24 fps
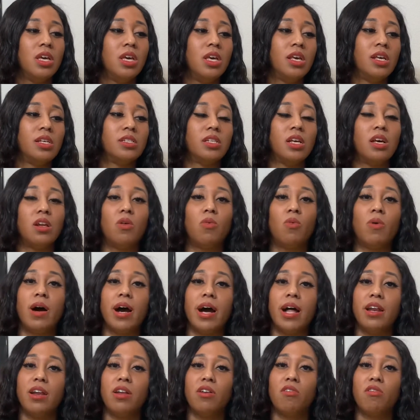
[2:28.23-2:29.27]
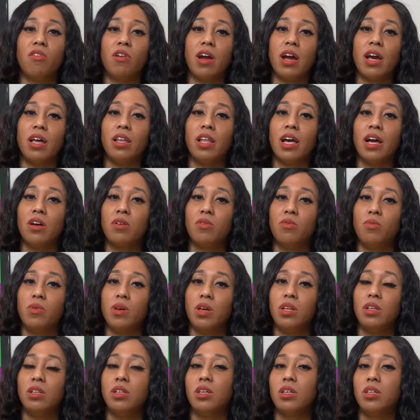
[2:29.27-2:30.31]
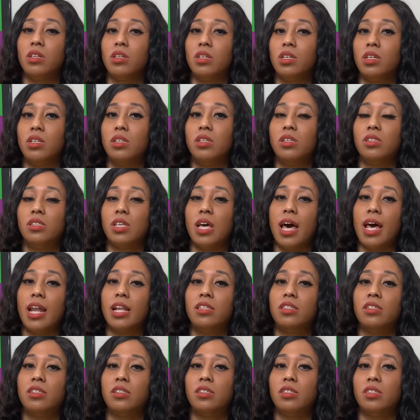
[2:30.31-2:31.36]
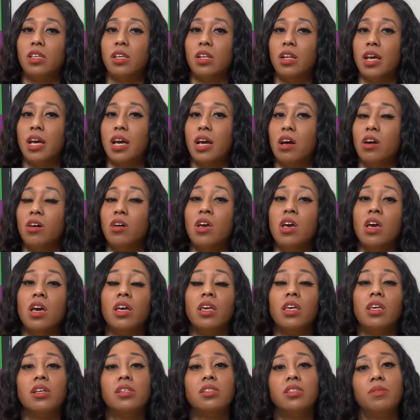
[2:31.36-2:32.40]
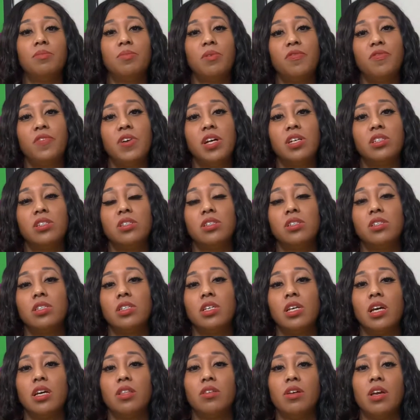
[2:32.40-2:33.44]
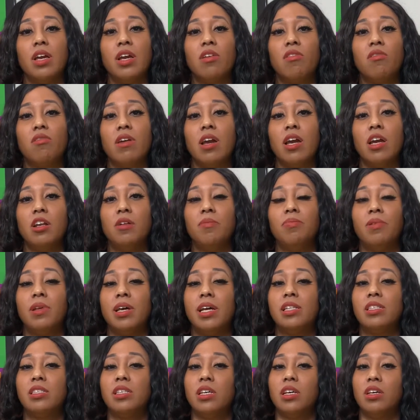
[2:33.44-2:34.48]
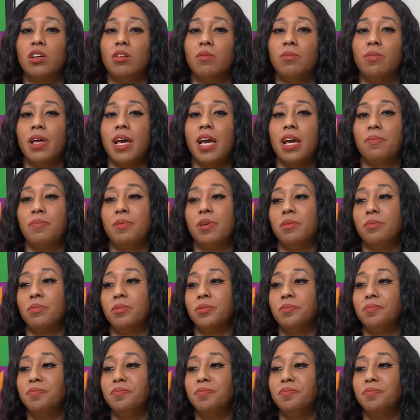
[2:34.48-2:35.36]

Instead of whining and crying like a weak nigga, he decided to sit down, get some professionals together, and create a plan to help black people.